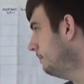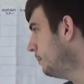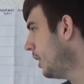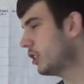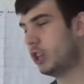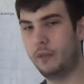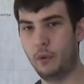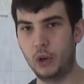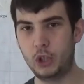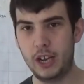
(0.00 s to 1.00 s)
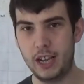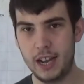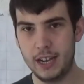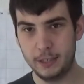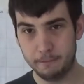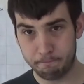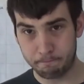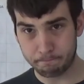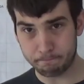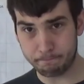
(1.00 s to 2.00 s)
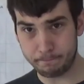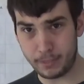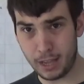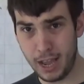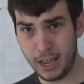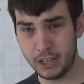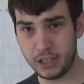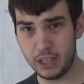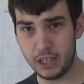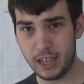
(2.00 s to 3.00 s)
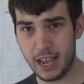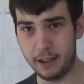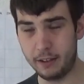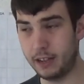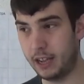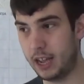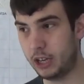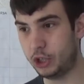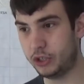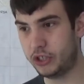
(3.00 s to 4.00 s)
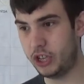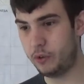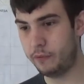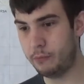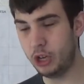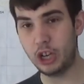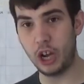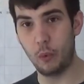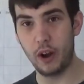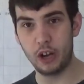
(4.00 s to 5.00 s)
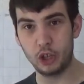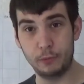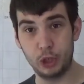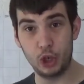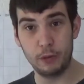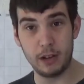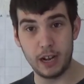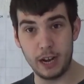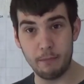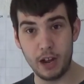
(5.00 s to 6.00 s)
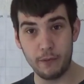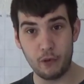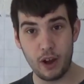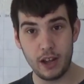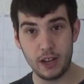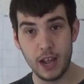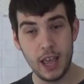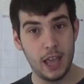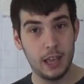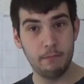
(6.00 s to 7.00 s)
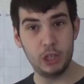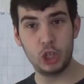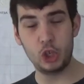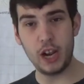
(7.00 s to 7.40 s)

thanks a lot for watching, guys. And, uh, yeah, I shall see you for Monaco, where I shall be joined by my friend Mr.